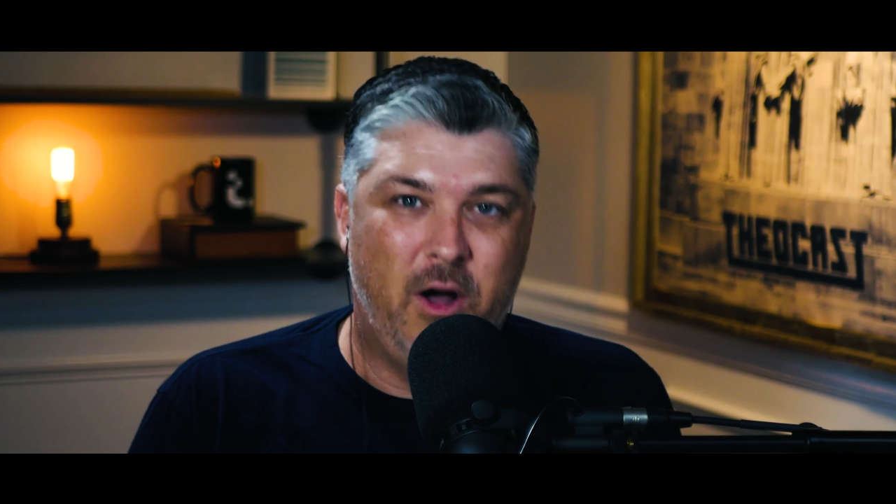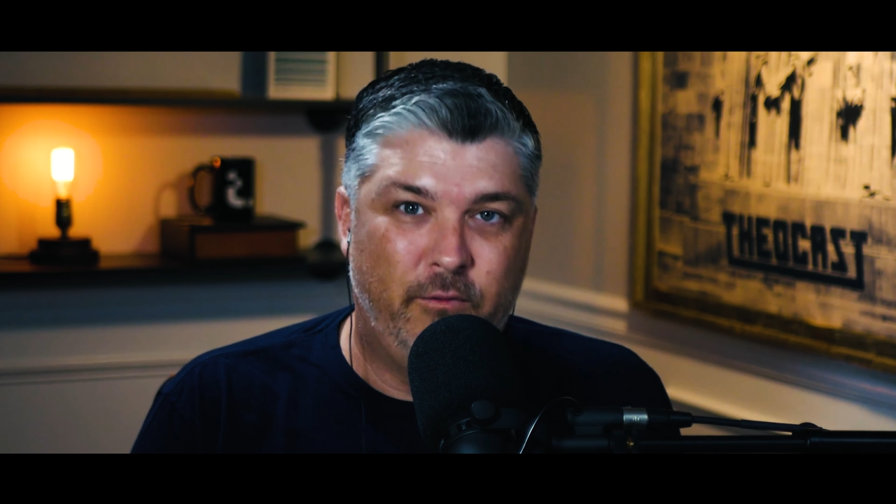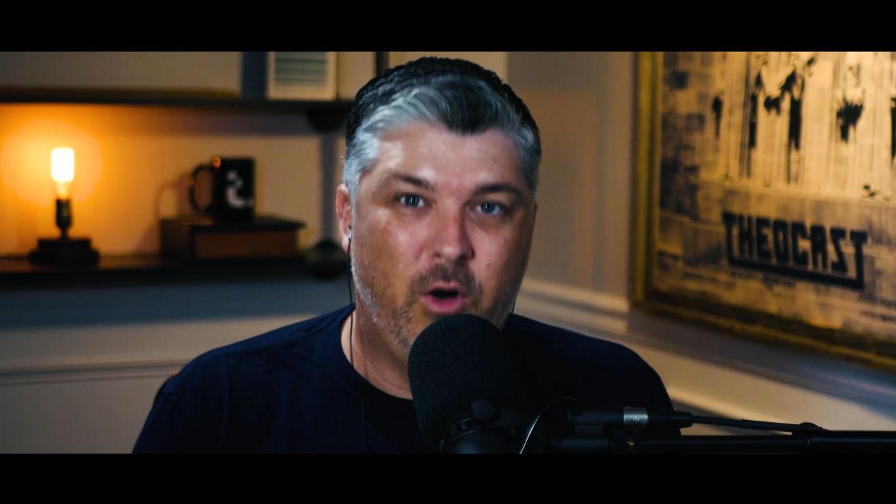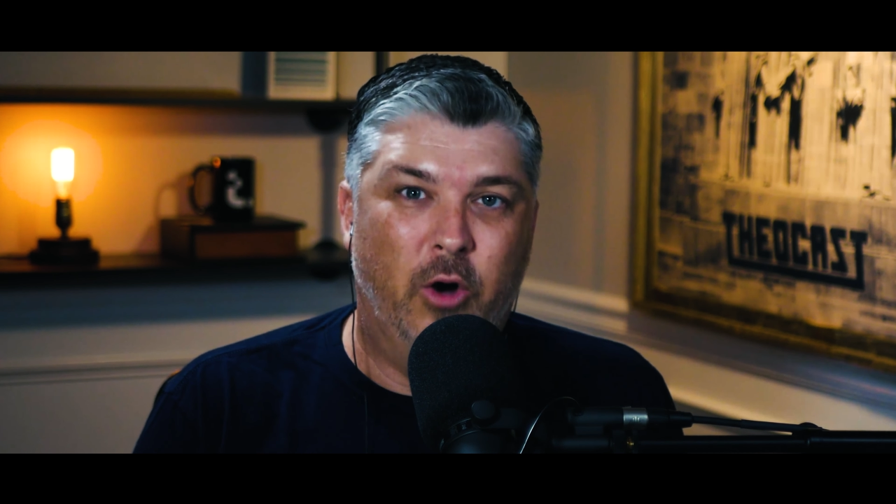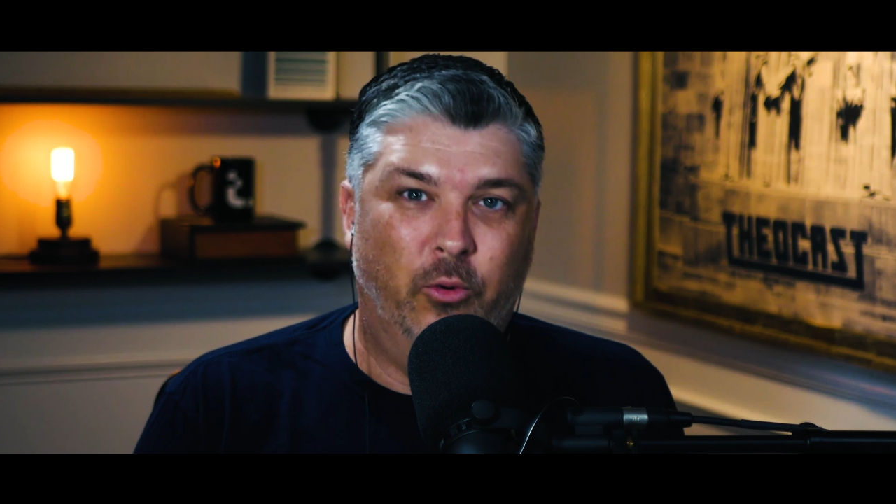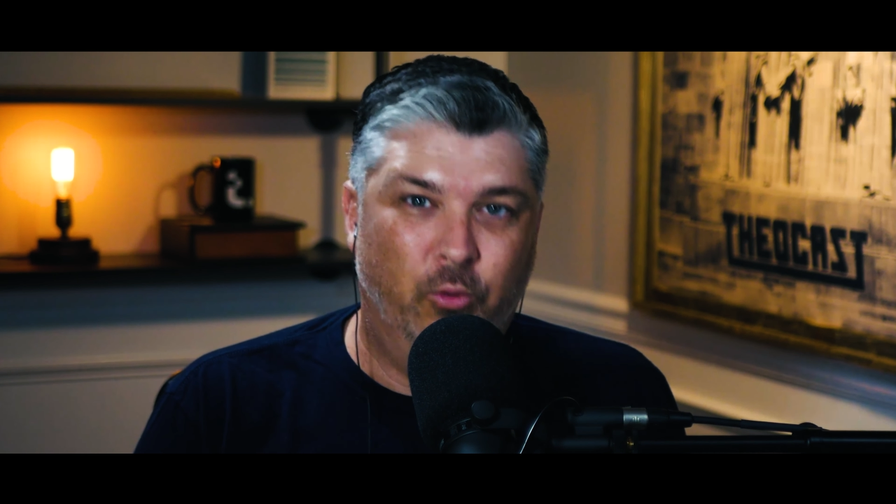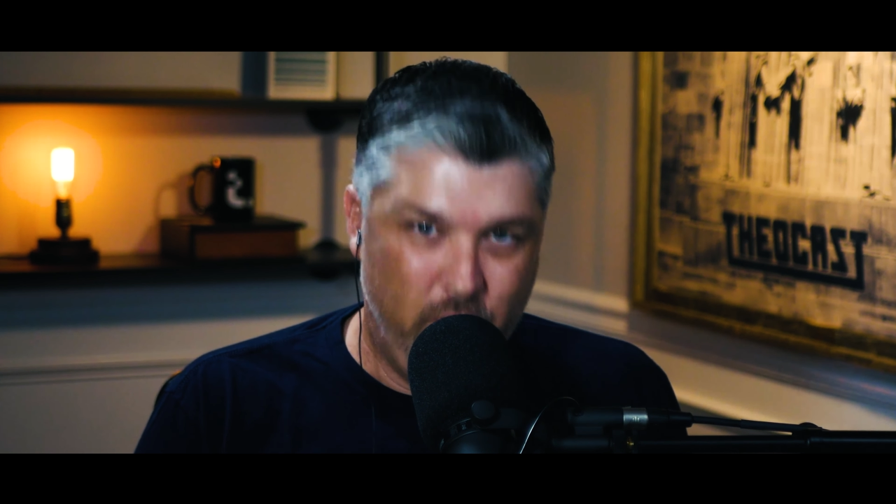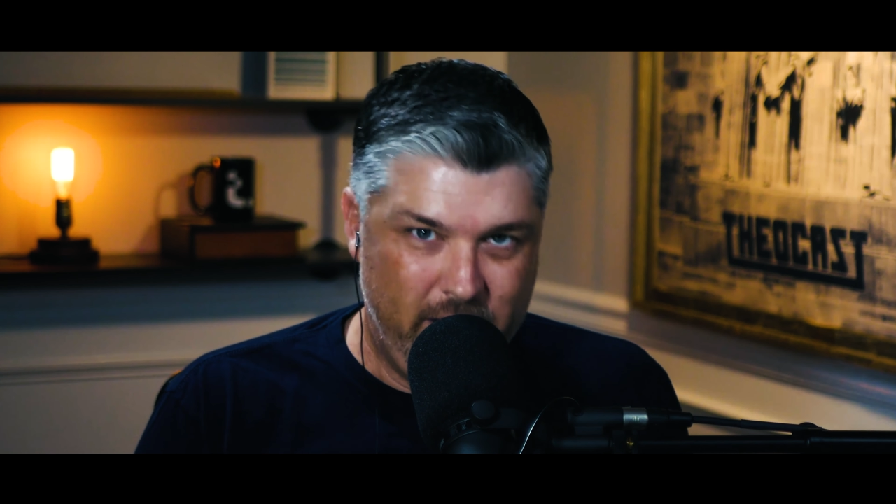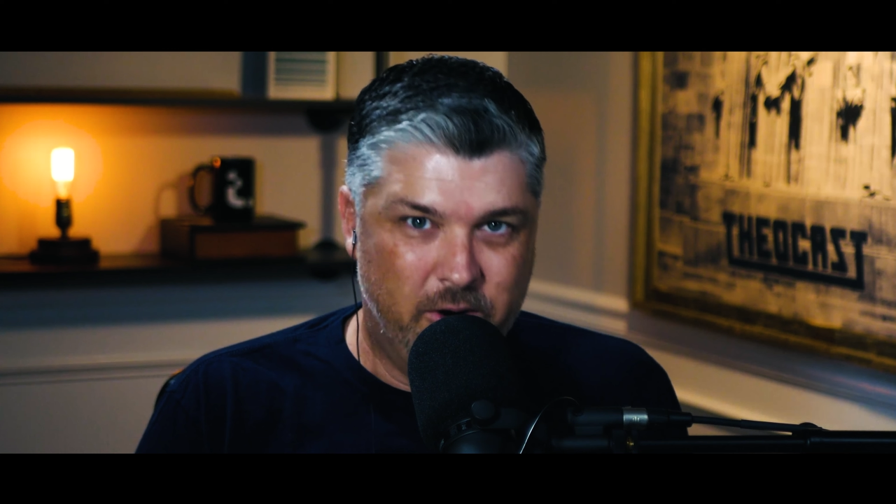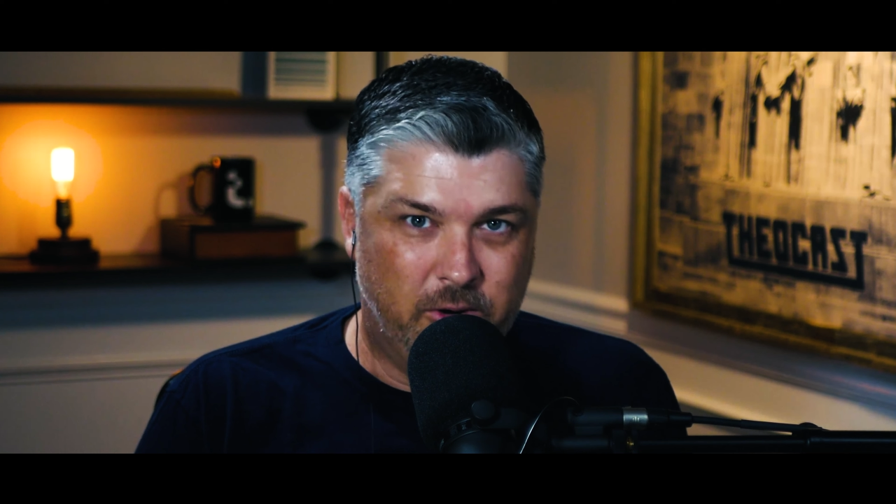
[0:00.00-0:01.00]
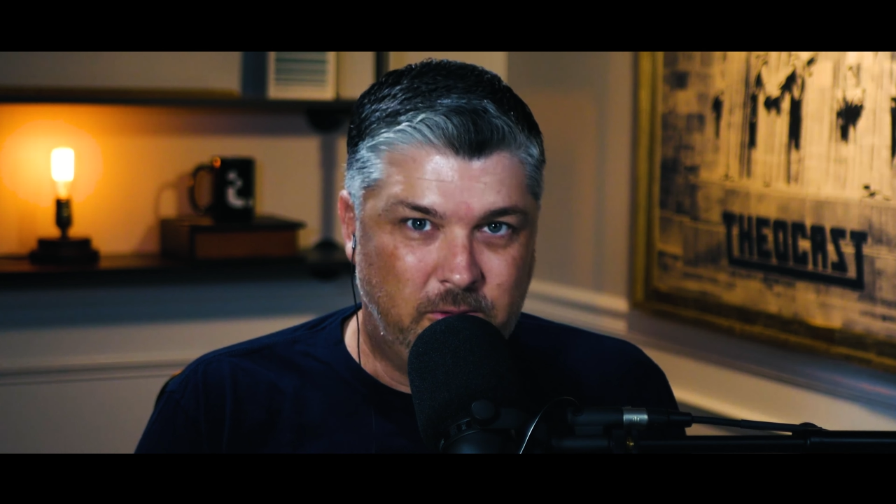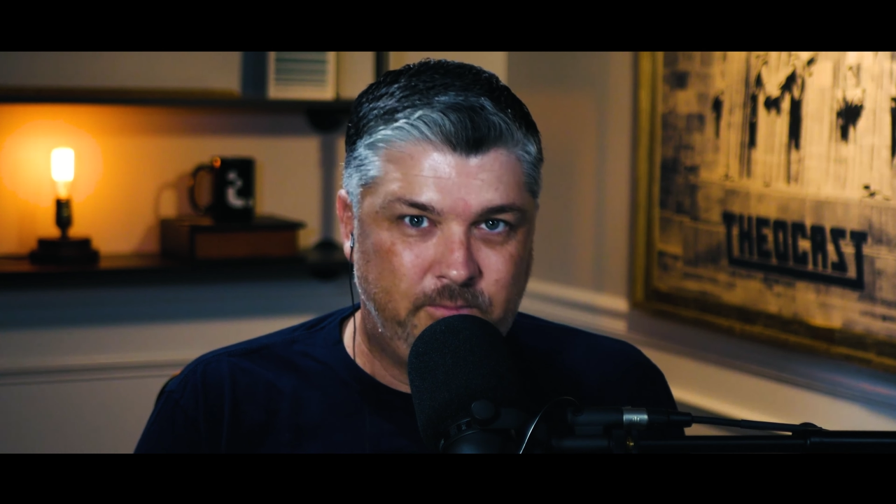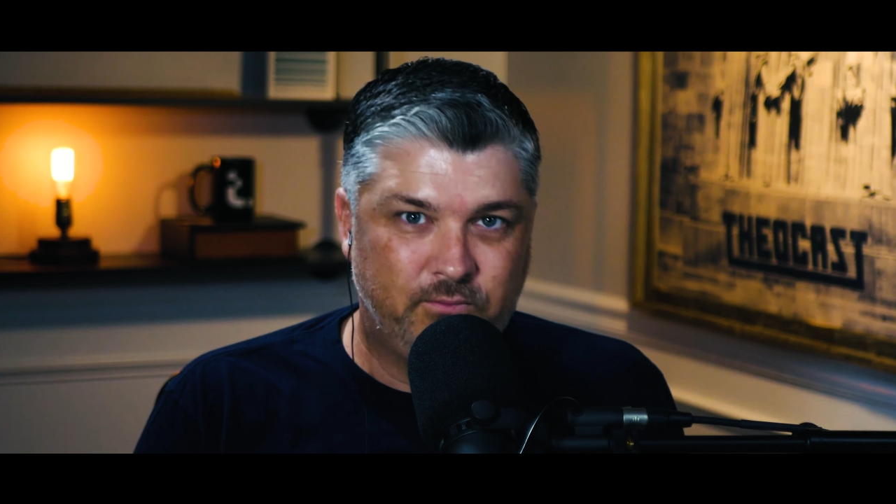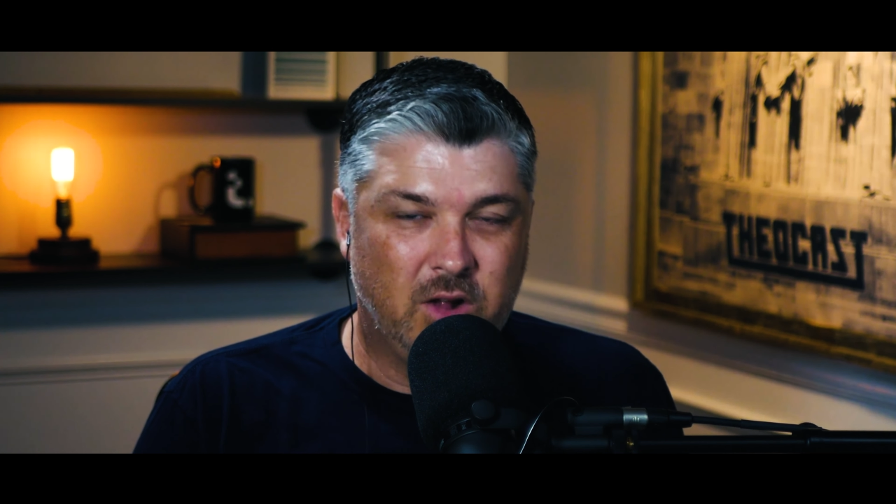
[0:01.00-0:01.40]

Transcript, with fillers: of what real